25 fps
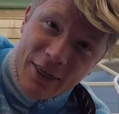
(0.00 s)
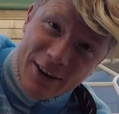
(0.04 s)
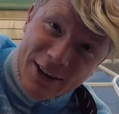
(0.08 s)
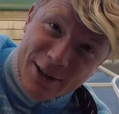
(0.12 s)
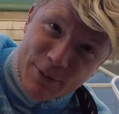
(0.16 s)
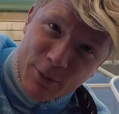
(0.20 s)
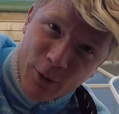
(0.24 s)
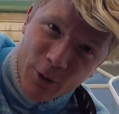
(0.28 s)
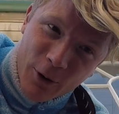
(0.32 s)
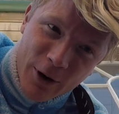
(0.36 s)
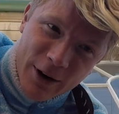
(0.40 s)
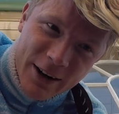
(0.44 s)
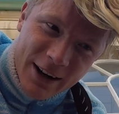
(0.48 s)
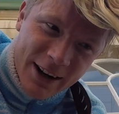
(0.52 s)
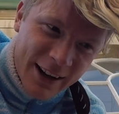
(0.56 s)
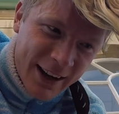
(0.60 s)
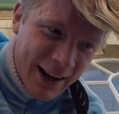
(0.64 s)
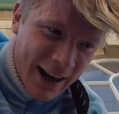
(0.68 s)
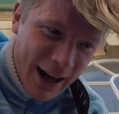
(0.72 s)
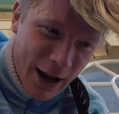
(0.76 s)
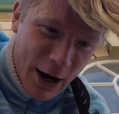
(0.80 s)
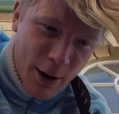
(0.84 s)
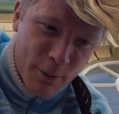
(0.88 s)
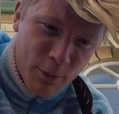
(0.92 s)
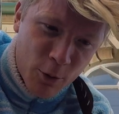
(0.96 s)
this point,
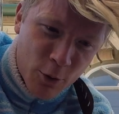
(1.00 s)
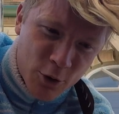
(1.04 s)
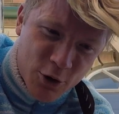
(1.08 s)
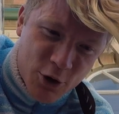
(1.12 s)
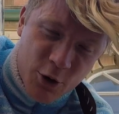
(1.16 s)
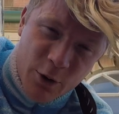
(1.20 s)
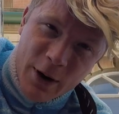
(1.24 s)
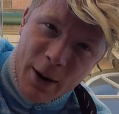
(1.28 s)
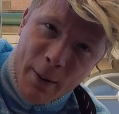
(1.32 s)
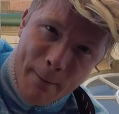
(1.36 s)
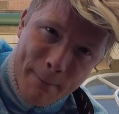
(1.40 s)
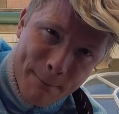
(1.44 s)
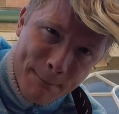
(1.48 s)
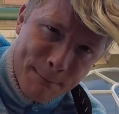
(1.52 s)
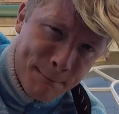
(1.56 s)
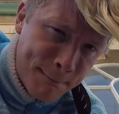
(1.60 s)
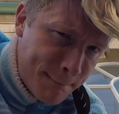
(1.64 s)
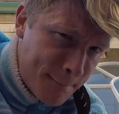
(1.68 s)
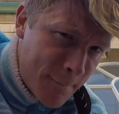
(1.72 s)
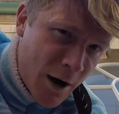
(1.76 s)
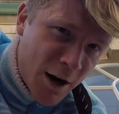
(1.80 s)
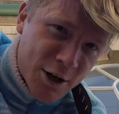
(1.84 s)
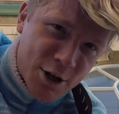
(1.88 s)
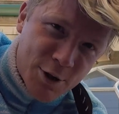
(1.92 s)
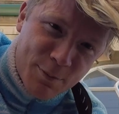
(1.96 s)
and I'm also in a
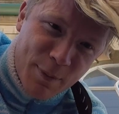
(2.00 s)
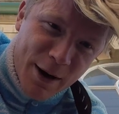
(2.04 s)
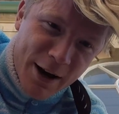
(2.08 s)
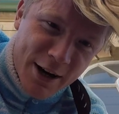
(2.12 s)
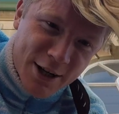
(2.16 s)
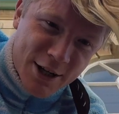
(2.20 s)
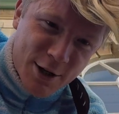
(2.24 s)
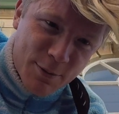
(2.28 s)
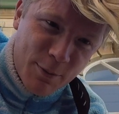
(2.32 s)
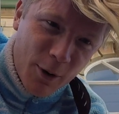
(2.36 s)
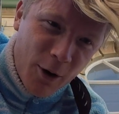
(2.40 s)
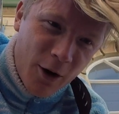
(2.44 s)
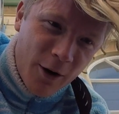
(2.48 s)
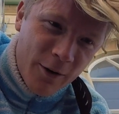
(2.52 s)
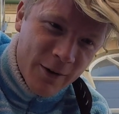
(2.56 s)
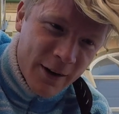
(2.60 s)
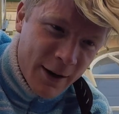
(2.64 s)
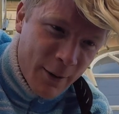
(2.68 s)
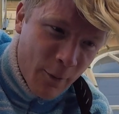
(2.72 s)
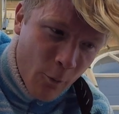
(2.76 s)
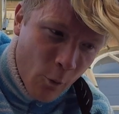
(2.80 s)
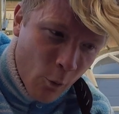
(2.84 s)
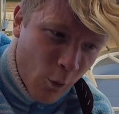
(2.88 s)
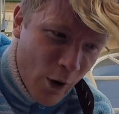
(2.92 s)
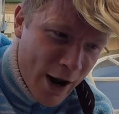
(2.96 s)
much better spot.
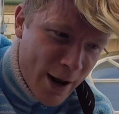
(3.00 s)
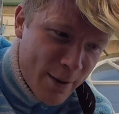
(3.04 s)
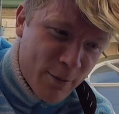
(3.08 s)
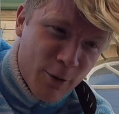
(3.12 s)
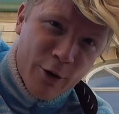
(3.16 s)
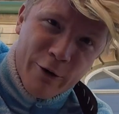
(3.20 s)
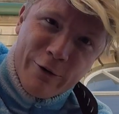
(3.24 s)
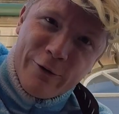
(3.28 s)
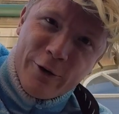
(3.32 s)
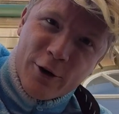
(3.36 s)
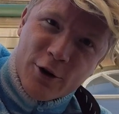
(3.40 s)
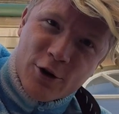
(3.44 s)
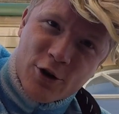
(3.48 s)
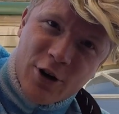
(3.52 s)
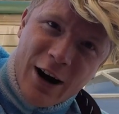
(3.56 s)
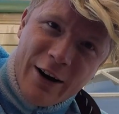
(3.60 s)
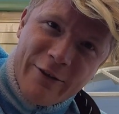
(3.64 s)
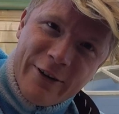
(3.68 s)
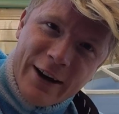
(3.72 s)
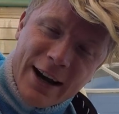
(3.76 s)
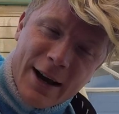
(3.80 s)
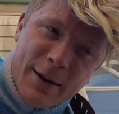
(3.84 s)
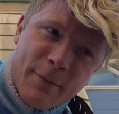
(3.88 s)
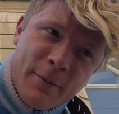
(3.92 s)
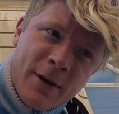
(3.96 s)
Way more foot
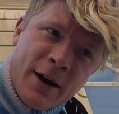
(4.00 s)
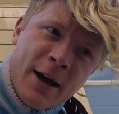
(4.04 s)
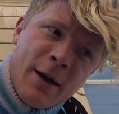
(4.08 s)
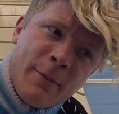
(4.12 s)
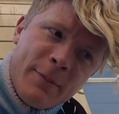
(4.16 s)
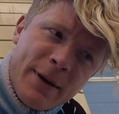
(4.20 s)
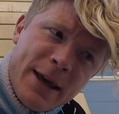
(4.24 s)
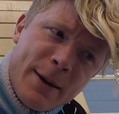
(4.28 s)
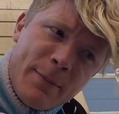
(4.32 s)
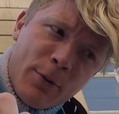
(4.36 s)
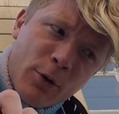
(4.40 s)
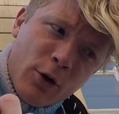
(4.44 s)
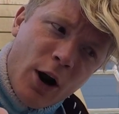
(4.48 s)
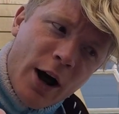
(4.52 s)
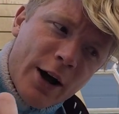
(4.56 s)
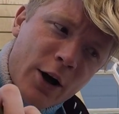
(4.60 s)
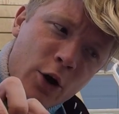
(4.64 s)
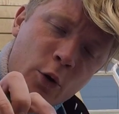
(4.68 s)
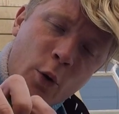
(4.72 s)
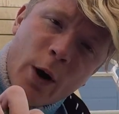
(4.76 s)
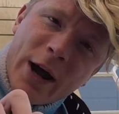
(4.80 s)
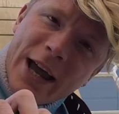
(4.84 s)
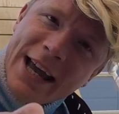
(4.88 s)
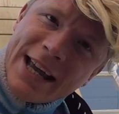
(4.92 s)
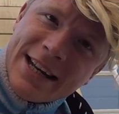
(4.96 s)
traffic and people like
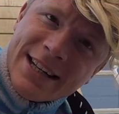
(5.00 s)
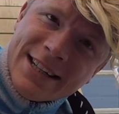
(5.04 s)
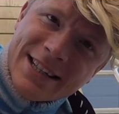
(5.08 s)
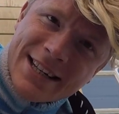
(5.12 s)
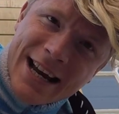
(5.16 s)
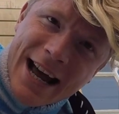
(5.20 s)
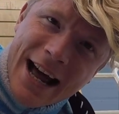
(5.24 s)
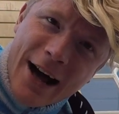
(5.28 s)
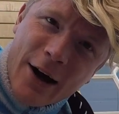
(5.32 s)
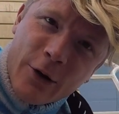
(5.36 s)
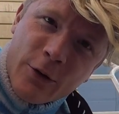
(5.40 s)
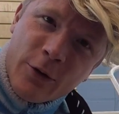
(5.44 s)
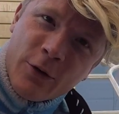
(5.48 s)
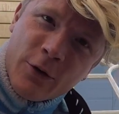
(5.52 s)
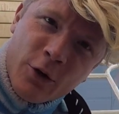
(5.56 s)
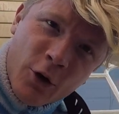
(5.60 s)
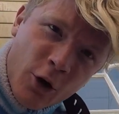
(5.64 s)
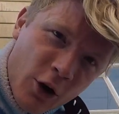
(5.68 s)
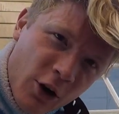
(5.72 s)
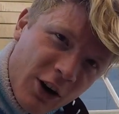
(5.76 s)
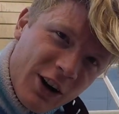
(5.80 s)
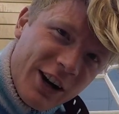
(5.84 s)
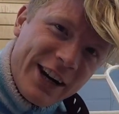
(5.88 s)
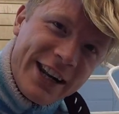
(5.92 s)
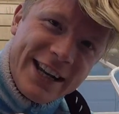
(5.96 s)
who are in town, not
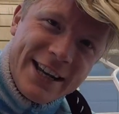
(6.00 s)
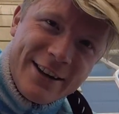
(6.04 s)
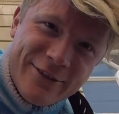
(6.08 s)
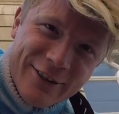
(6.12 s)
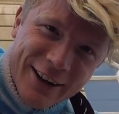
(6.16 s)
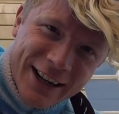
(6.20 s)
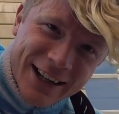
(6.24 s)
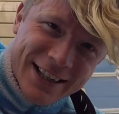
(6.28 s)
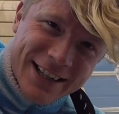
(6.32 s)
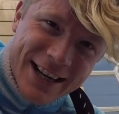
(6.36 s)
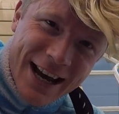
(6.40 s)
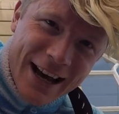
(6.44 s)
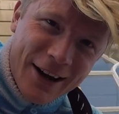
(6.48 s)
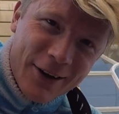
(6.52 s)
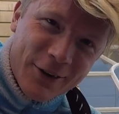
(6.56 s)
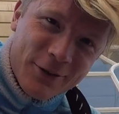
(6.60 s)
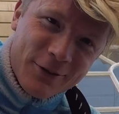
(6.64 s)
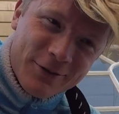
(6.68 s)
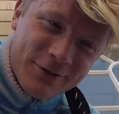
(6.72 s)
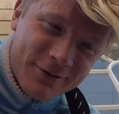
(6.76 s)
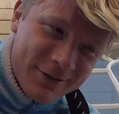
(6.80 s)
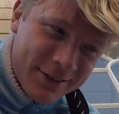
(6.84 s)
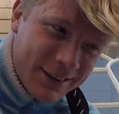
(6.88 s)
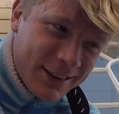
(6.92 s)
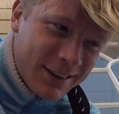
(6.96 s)
leaving town.
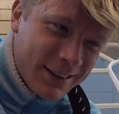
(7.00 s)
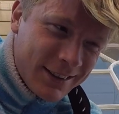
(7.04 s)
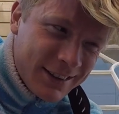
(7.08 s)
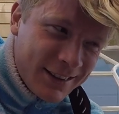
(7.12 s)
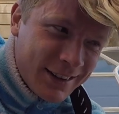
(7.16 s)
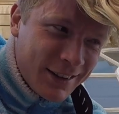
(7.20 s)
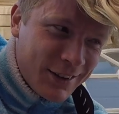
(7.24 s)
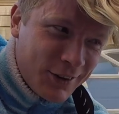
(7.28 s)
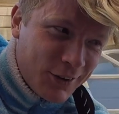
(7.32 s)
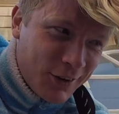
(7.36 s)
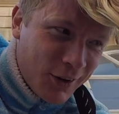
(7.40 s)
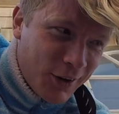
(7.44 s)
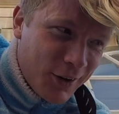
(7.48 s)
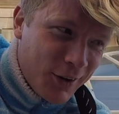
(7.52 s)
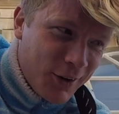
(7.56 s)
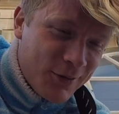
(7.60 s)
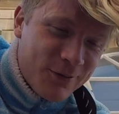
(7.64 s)
So